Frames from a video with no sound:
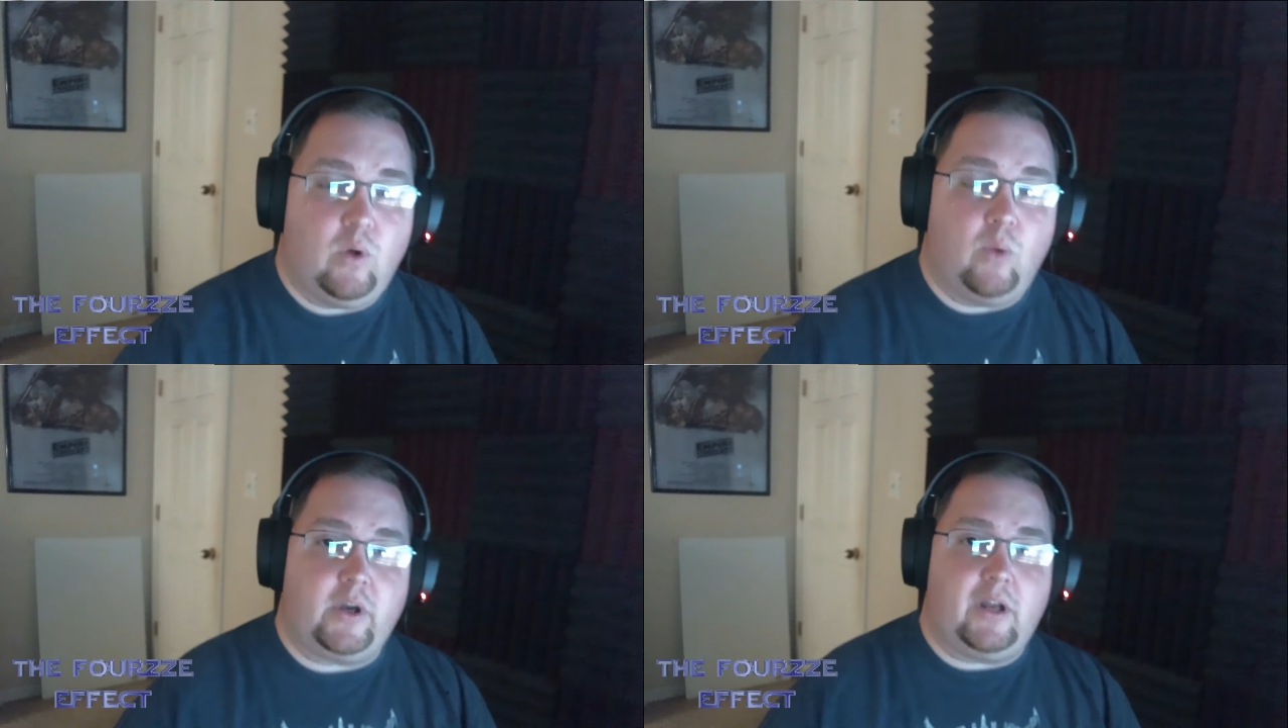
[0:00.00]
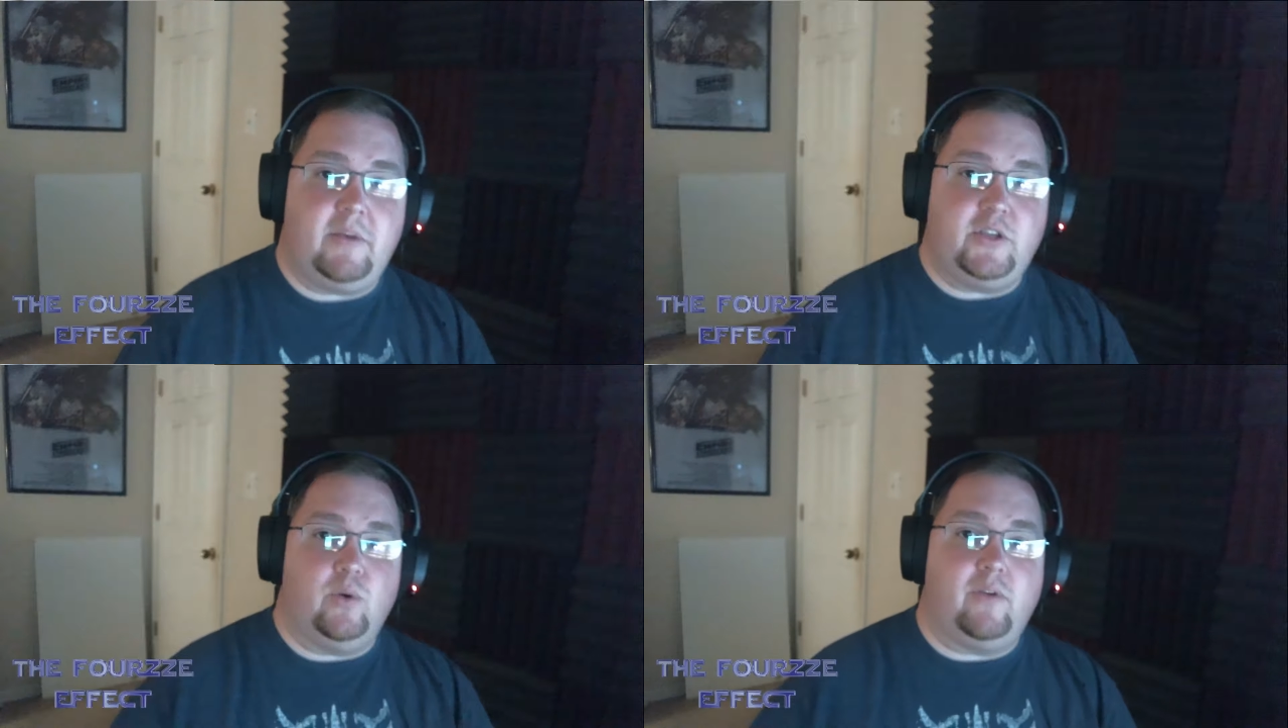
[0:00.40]
what we're going to
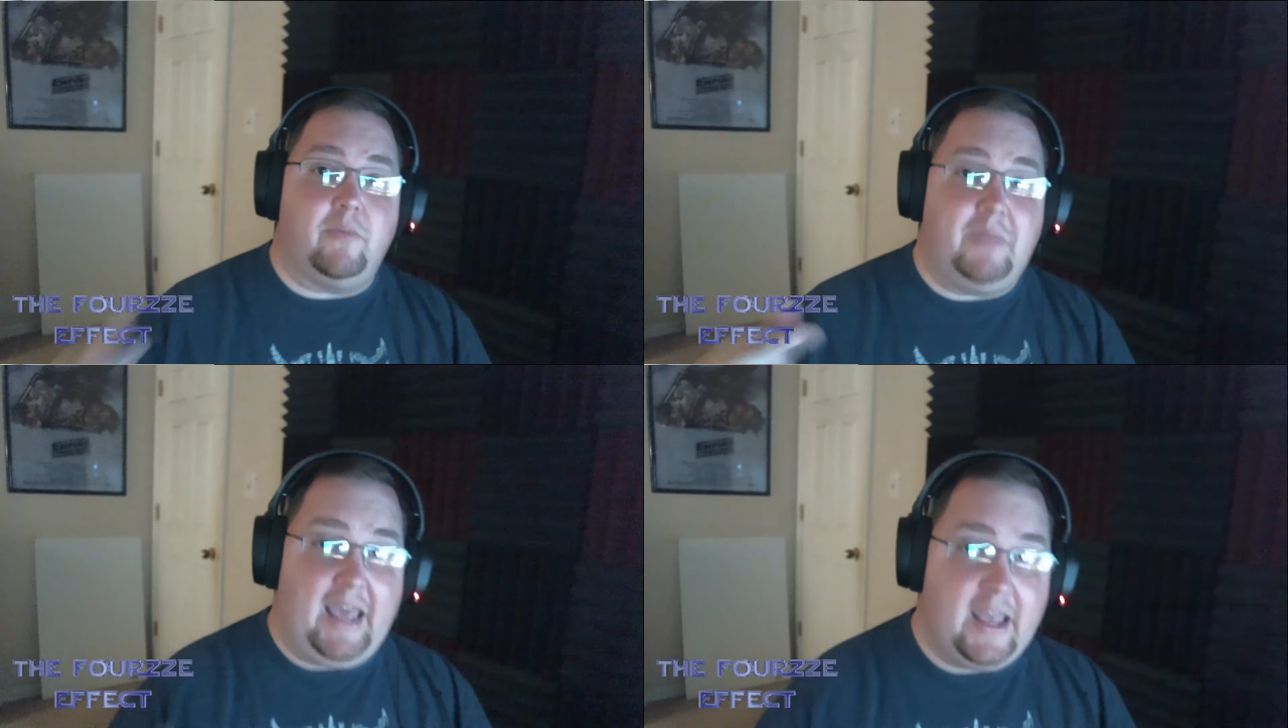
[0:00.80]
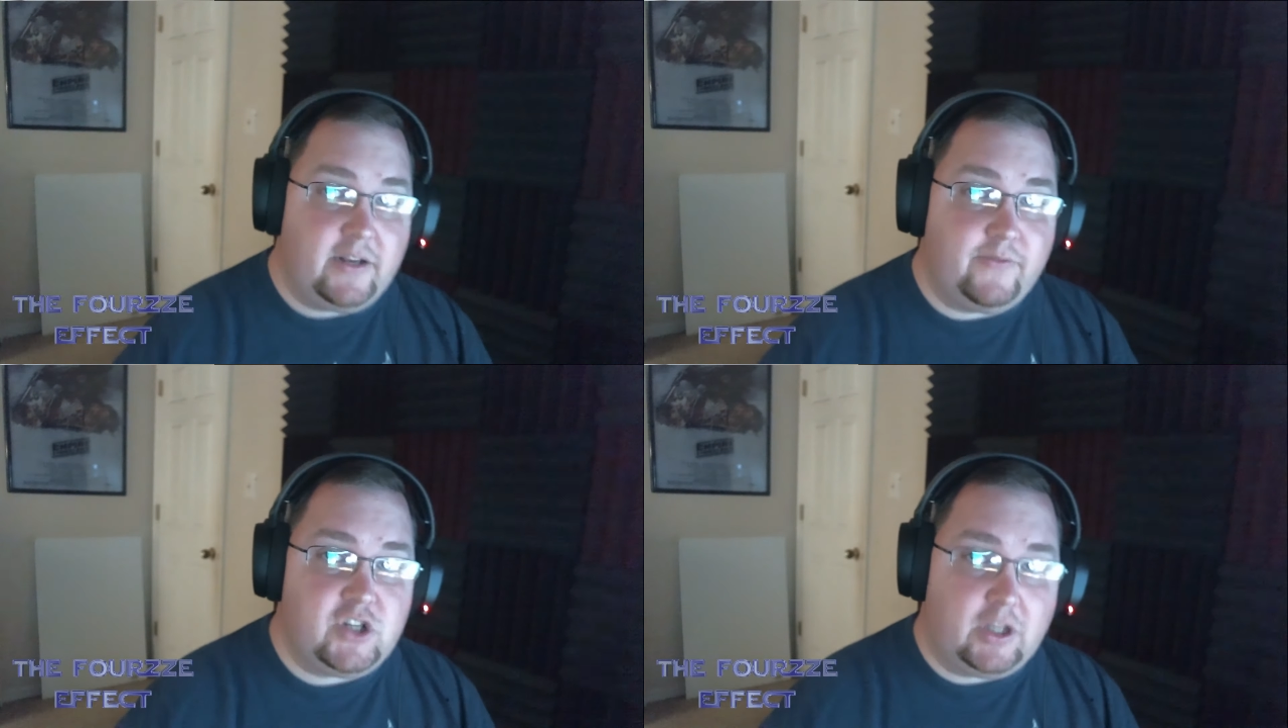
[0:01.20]
be doing from the end
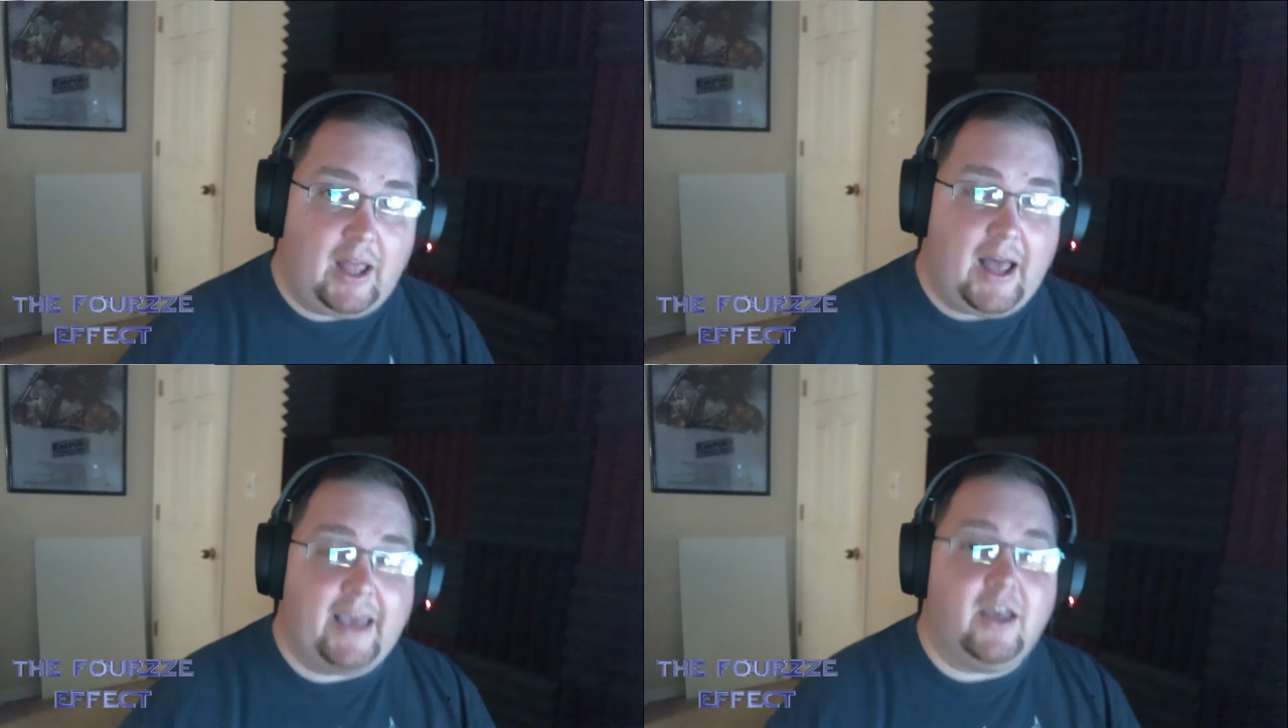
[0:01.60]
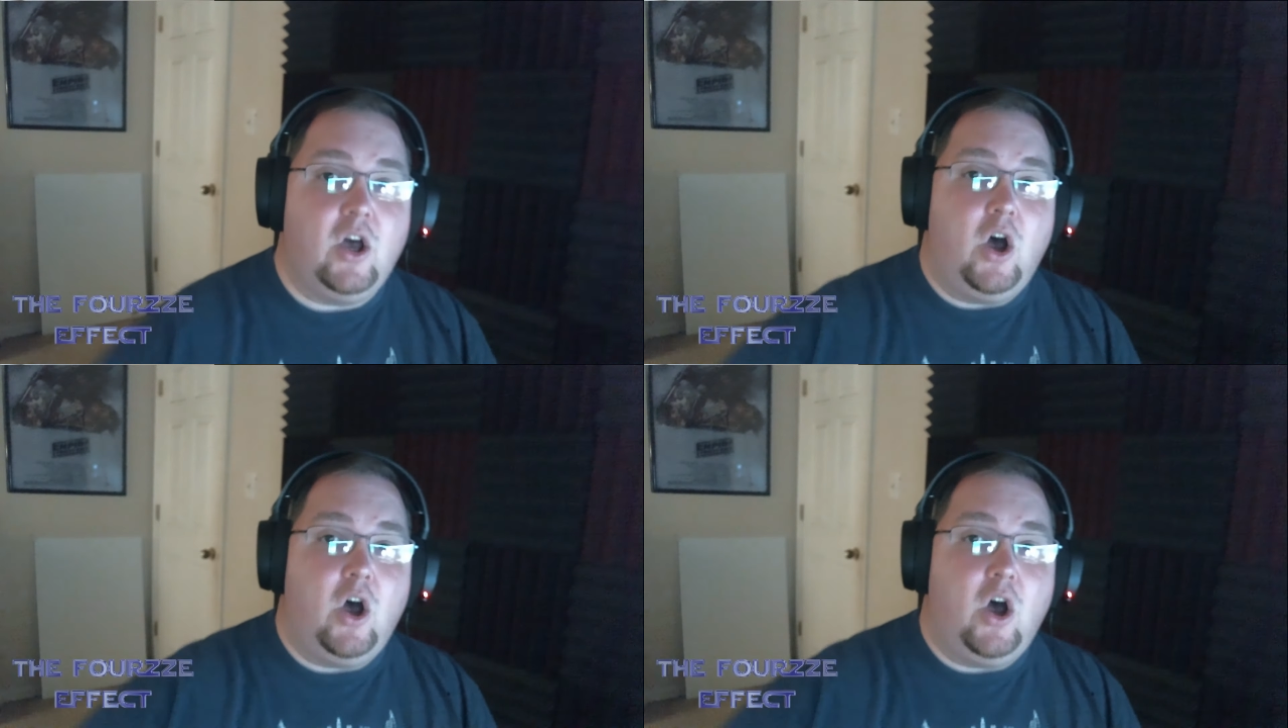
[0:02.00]
of July